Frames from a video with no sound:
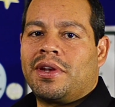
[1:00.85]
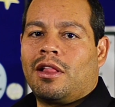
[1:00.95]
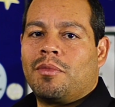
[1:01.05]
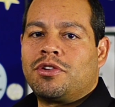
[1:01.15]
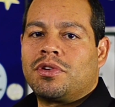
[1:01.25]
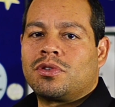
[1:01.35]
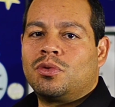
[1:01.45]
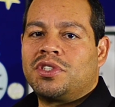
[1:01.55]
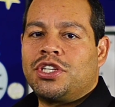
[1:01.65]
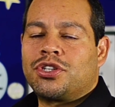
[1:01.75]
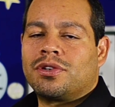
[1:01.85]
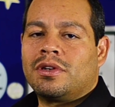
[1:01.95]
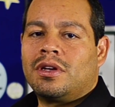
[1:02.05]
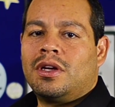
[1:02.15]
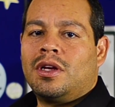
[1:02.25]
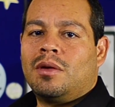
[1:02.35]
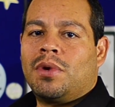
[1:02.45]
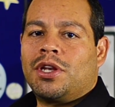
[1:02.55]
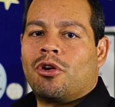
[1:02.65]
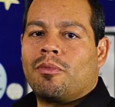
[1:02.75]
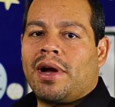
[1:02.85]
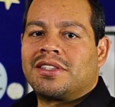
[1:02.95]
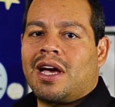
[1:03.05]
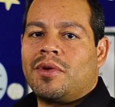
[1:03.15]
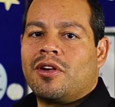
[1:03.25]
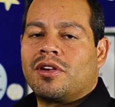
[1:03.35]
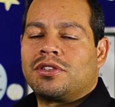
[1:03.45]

an elementary school teacher, but during my time here at